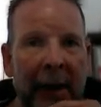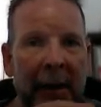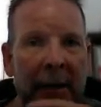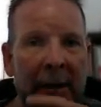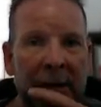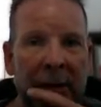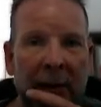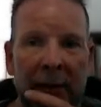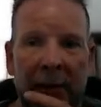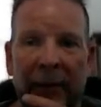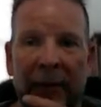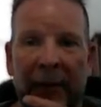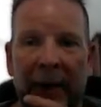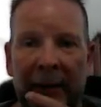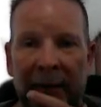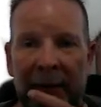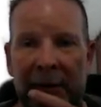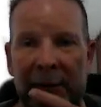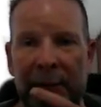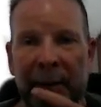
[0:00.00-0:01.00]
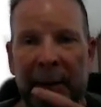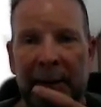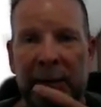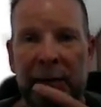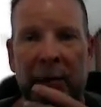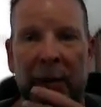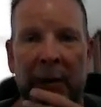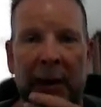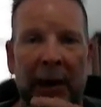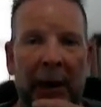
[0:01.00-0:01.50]
So you've got this
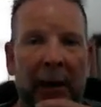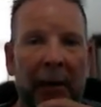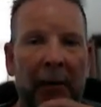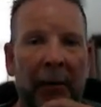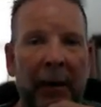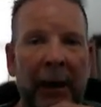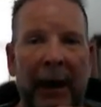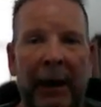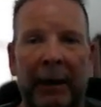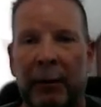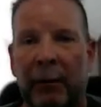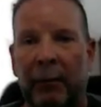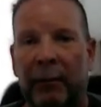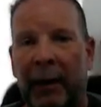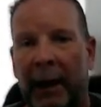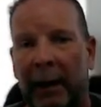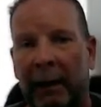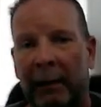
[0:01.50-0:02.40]
picture here, and you've got